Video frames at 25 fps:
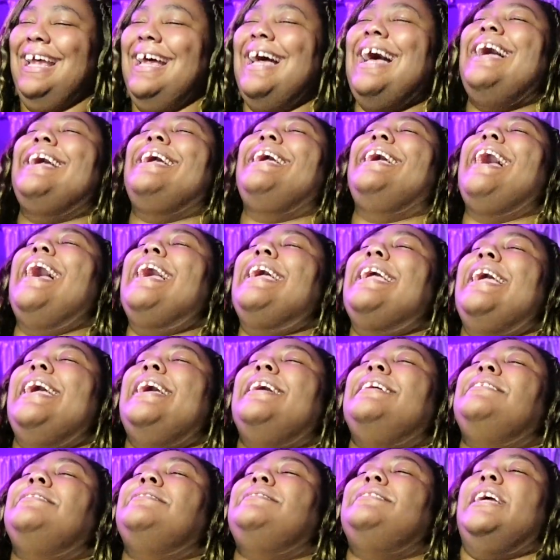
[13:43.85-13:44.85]
I can't, I
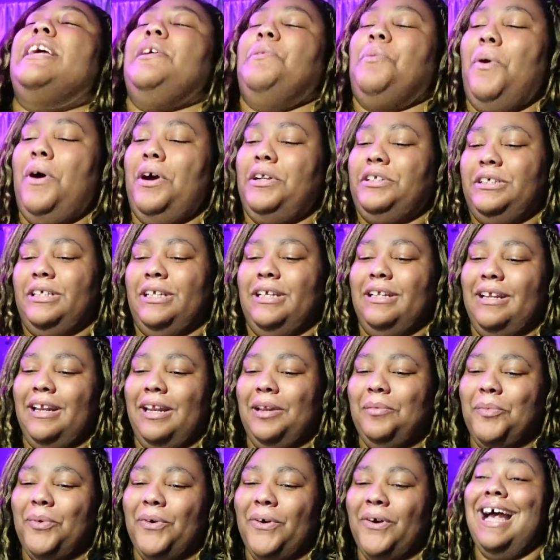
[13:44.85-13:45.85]
can't stand watching it
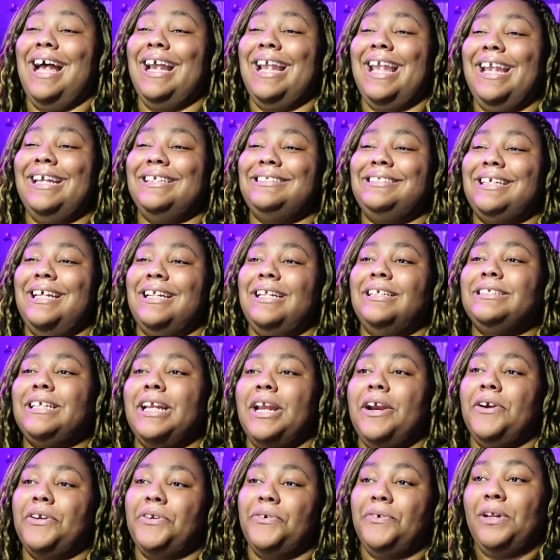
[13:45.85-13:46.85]
anymore. I can't stand this
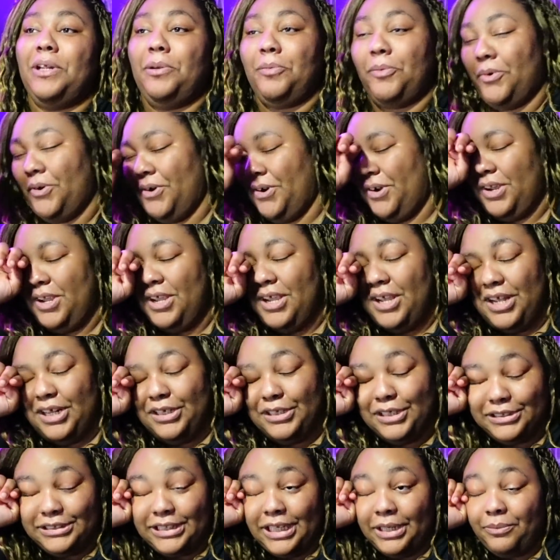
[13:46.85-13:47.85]
character anymore.
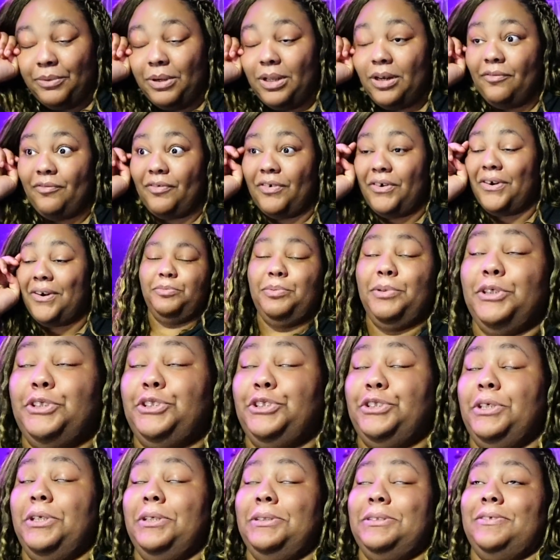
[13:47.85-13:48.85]
Just get rid of her. But
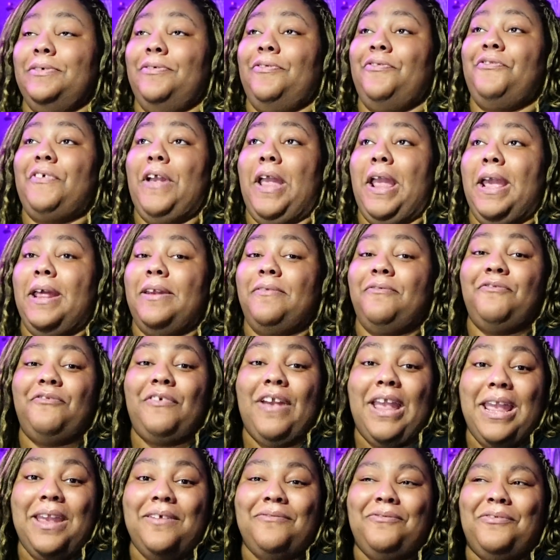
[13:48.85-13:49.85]
she's a fan
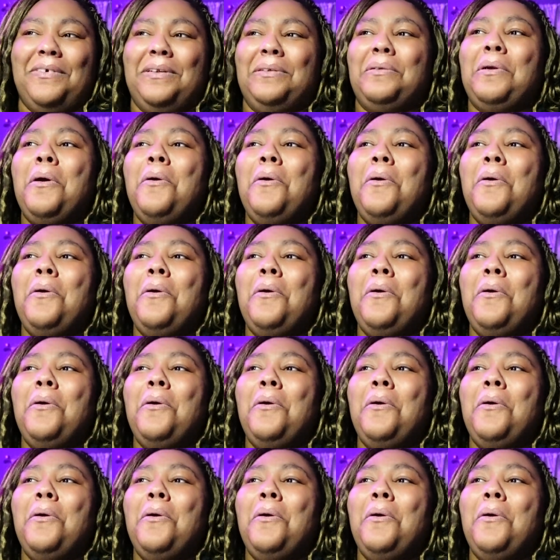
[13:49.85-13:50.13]
favorite.